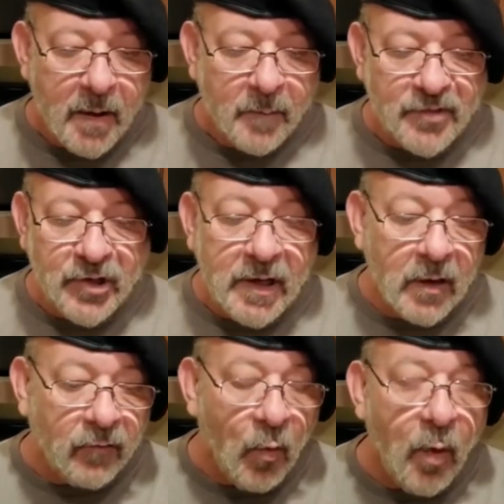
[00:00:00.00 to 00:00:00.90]
But you can get
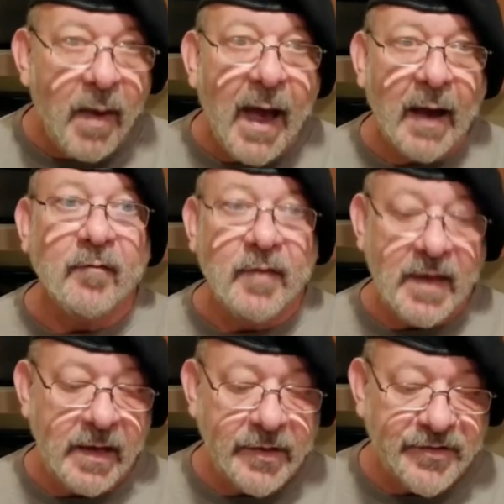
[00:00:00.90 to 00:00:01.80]
a 4-pack of
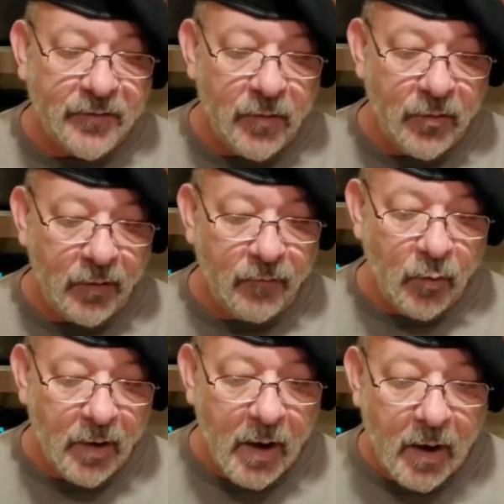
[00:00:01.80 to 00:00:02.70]
these for
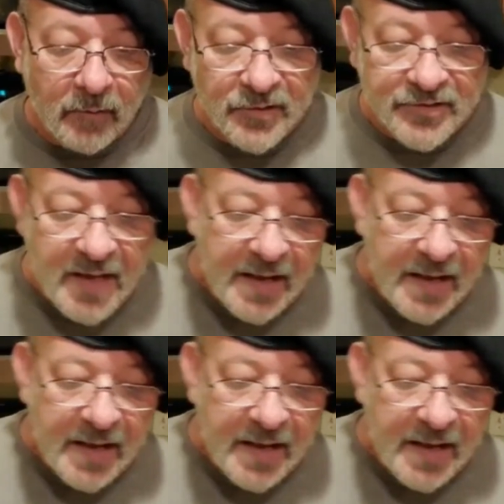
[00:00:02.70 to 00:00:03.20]
$34.